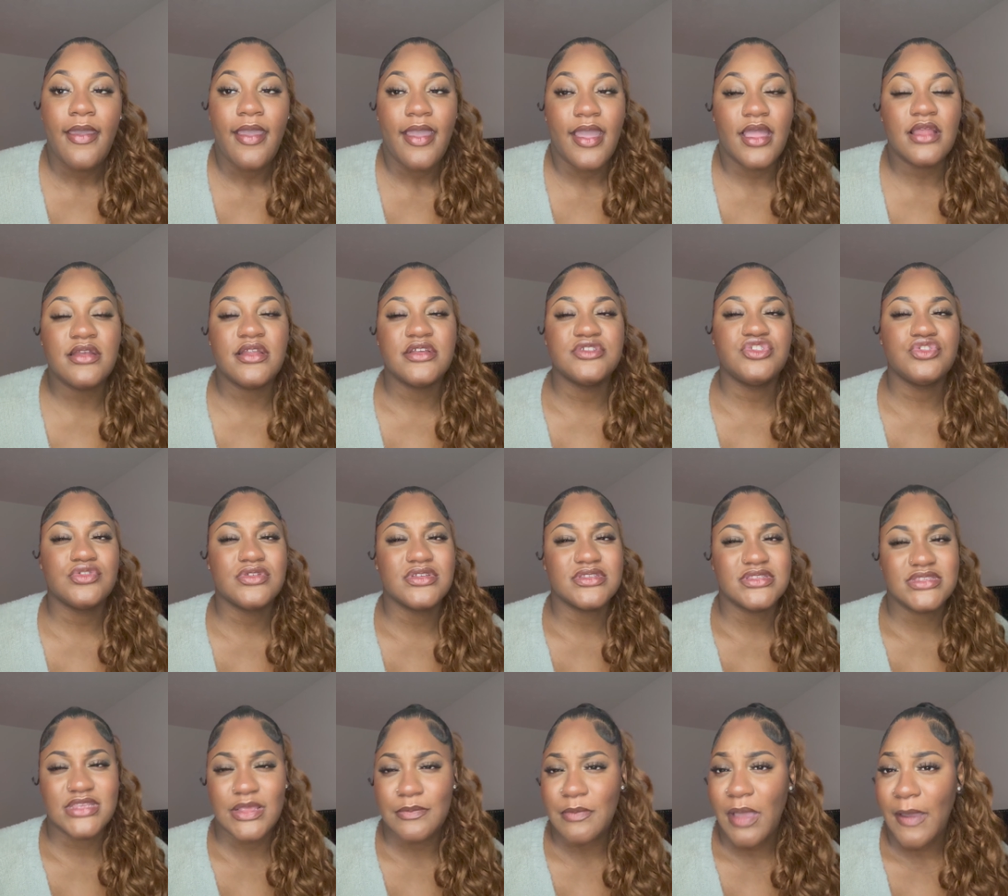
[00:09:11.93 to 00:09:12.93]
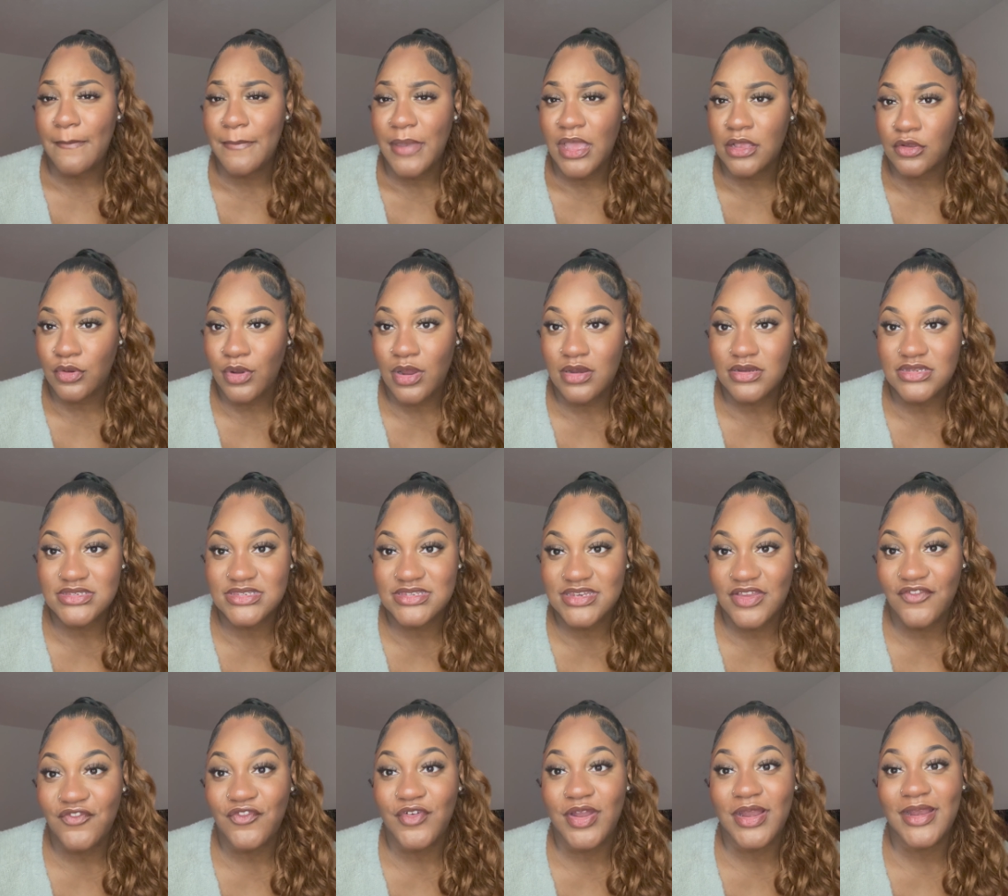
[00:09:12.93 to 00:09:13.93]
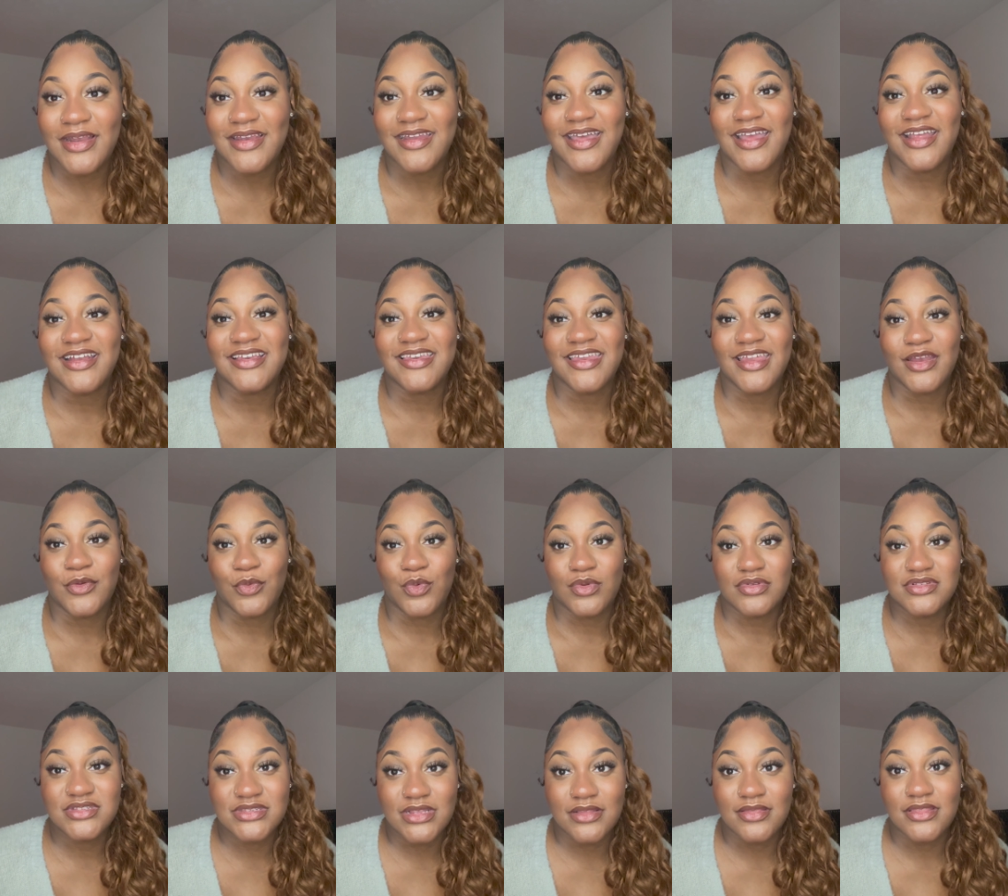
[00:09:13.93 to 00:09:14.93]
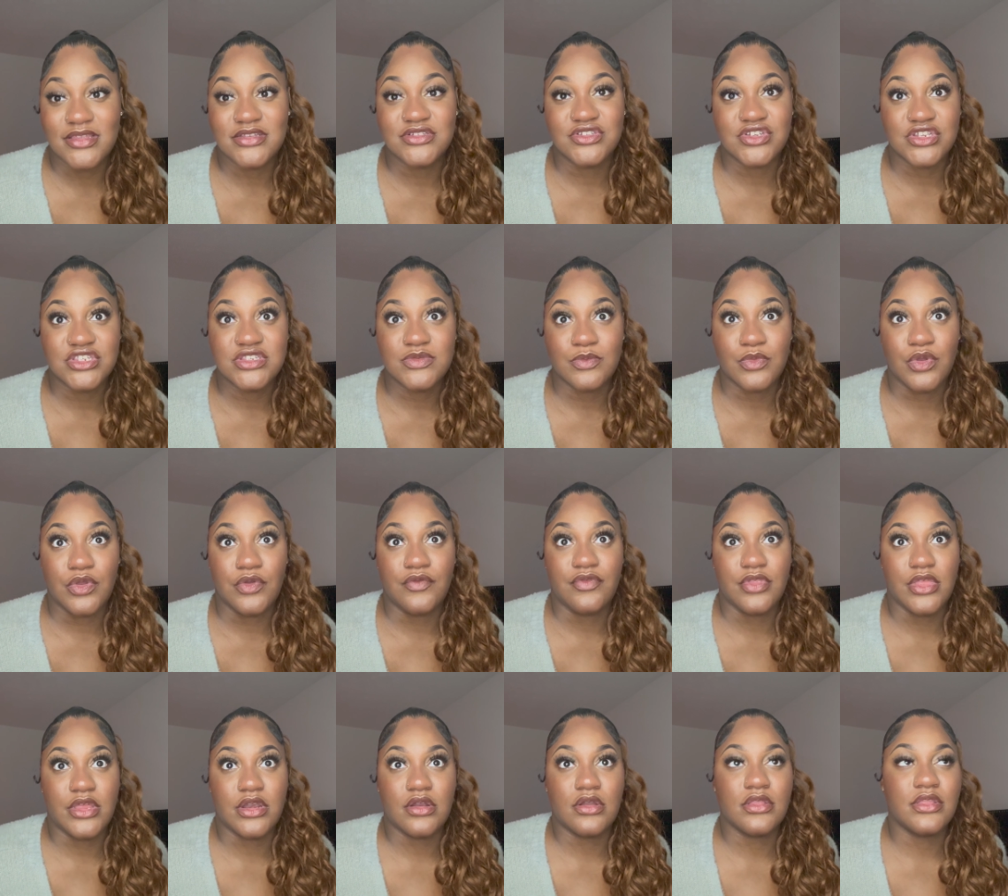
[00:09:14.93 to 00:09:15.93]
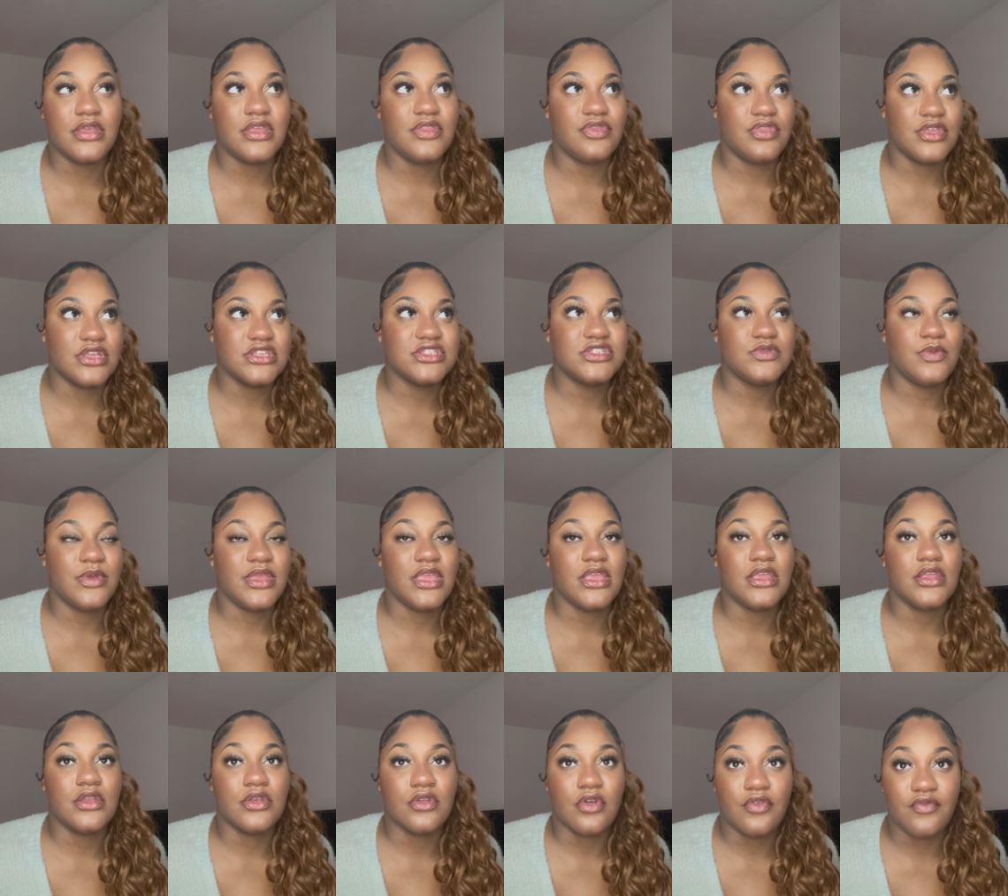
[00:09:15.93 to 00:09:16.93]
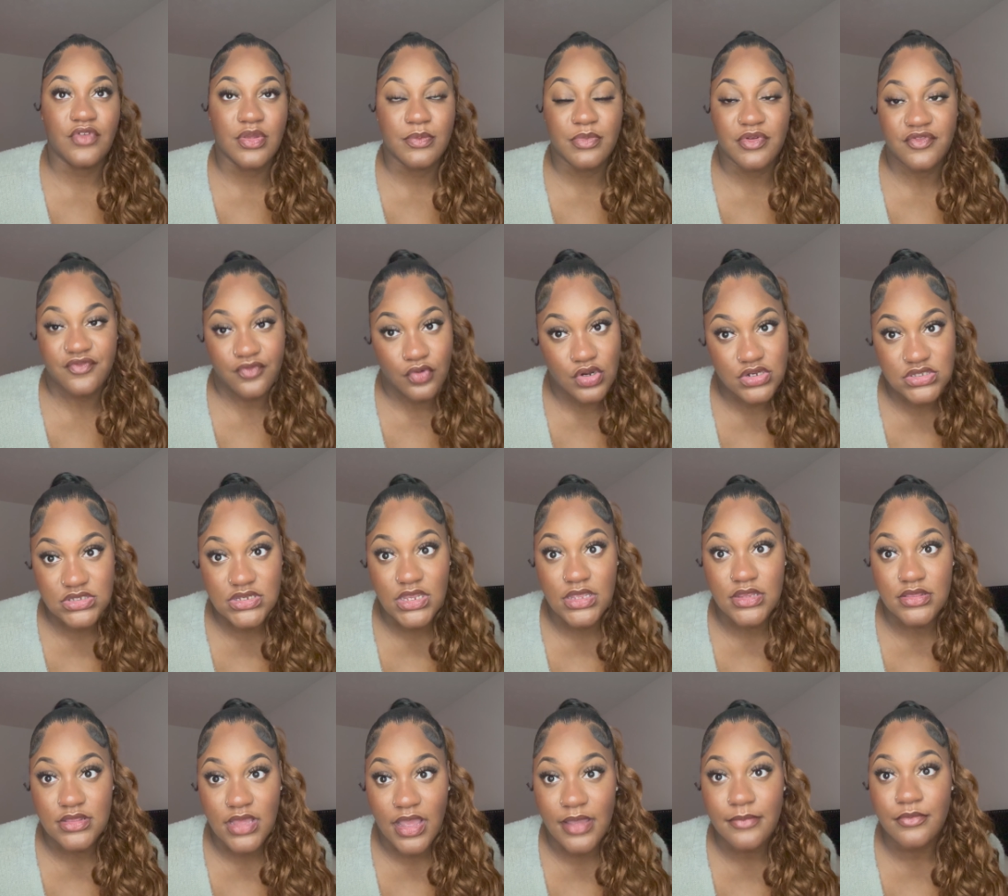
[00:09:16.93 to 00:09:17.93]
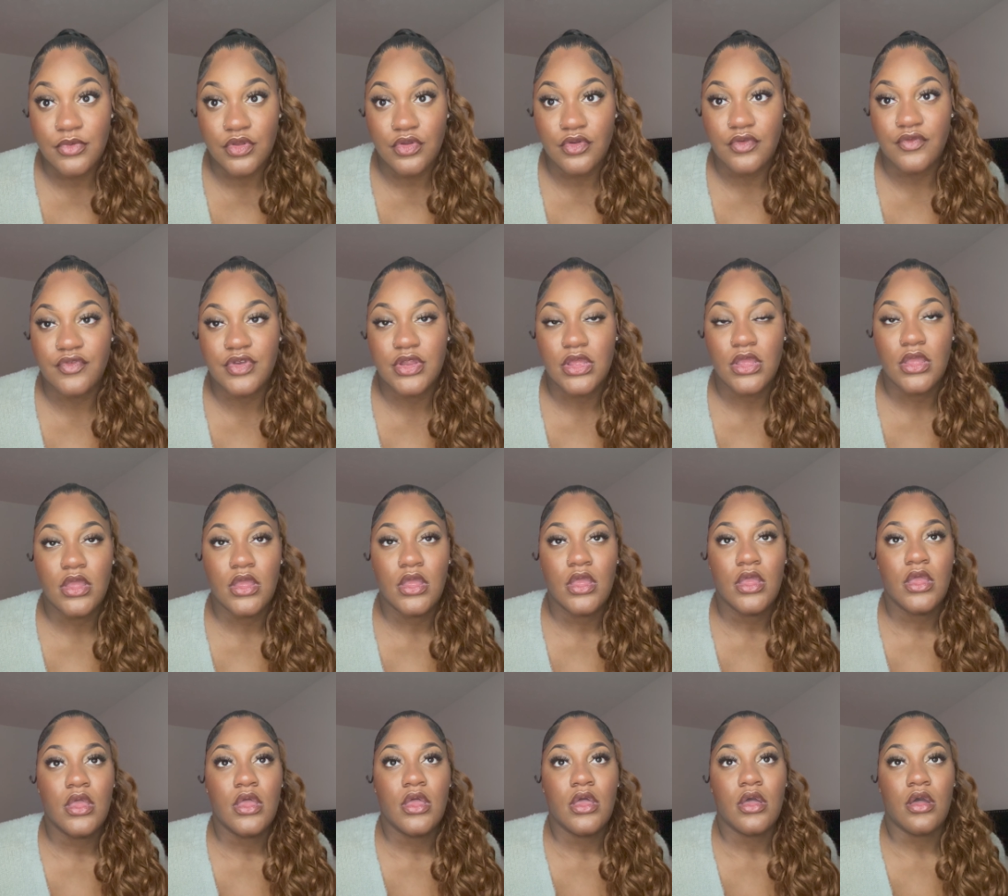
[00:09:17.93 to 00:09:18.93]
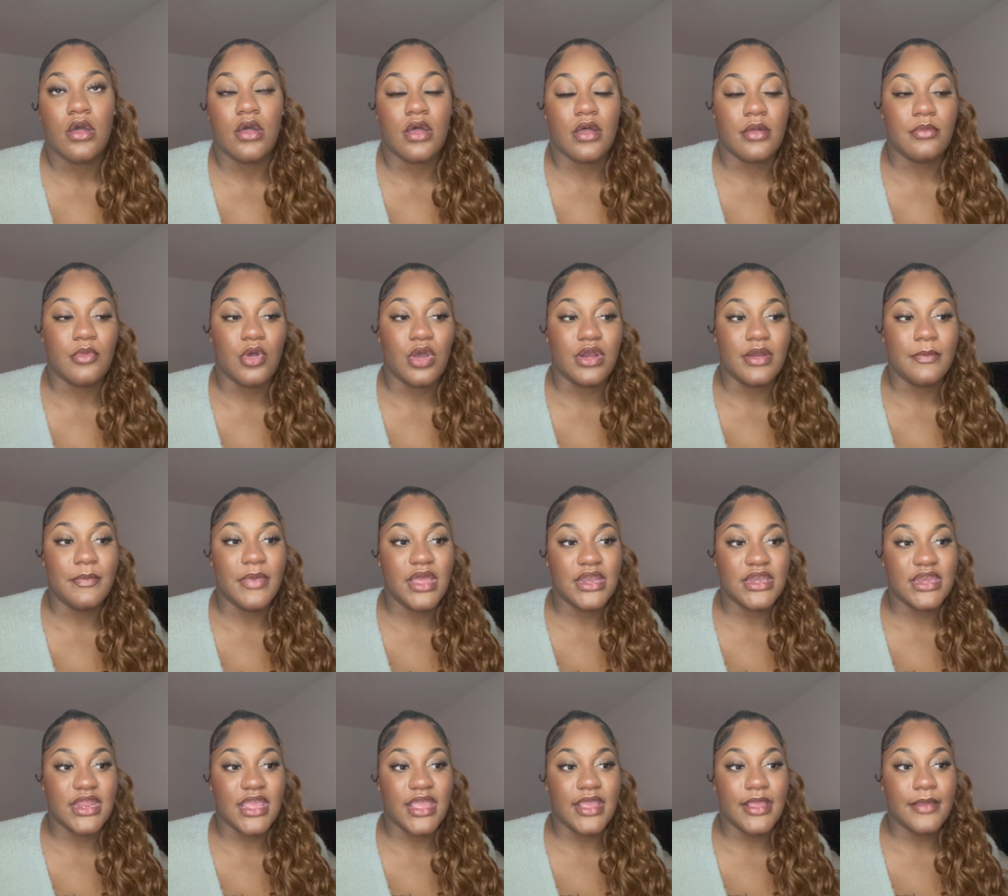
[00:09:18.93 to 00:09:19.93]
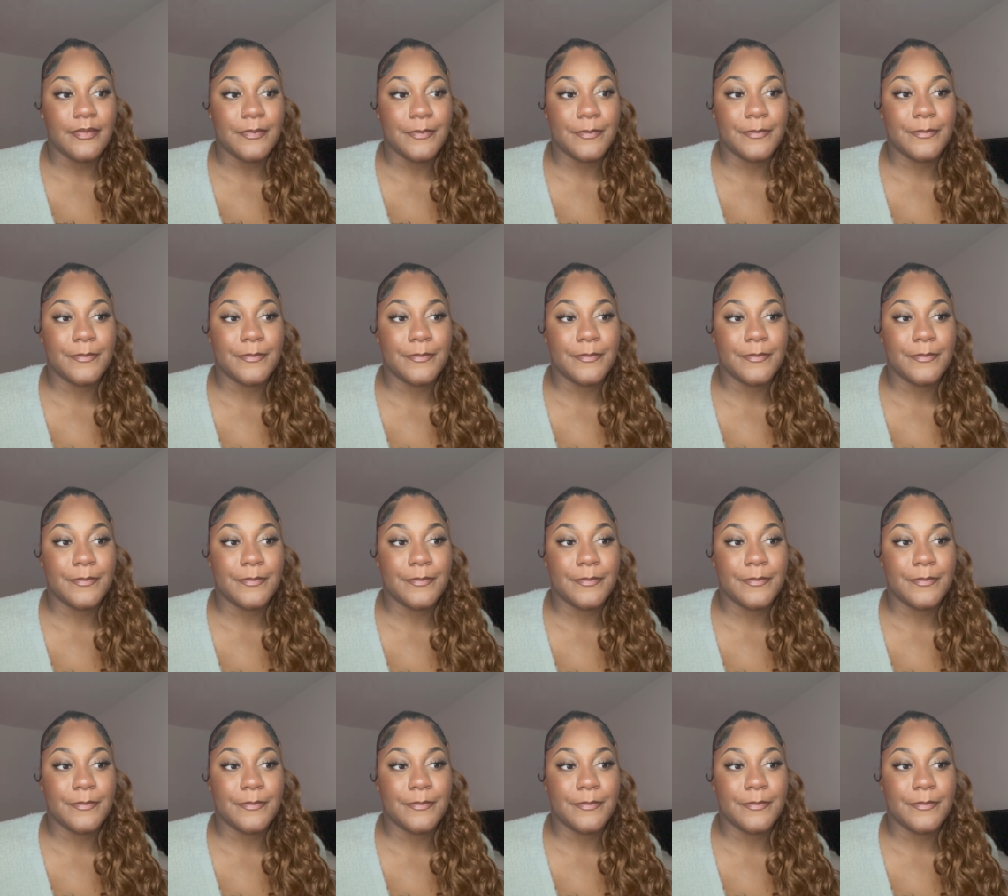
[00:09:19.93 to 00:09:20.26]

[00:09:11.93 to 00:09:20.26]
and as you can see my background is different i did recently just move literally this week november 14th i moved um on a monday